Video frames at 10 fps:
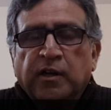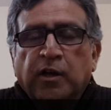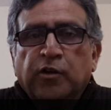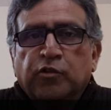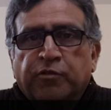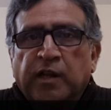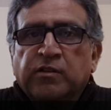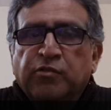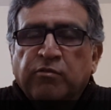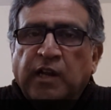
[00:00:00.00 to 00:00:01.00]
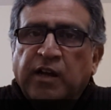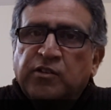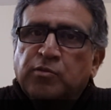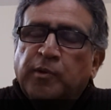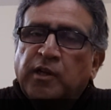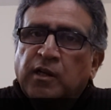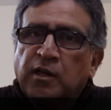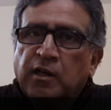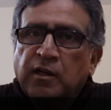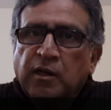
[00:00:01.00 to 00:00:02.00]
So friends, if you've liked this
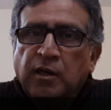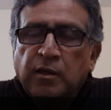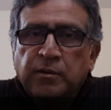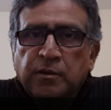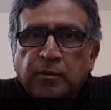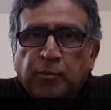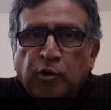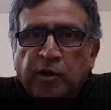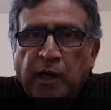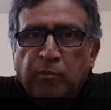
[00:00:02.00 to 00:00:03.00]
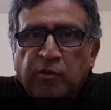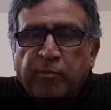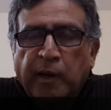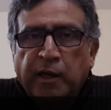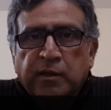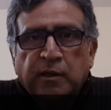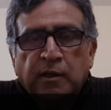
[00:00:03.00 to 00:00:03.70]
particular program of mine,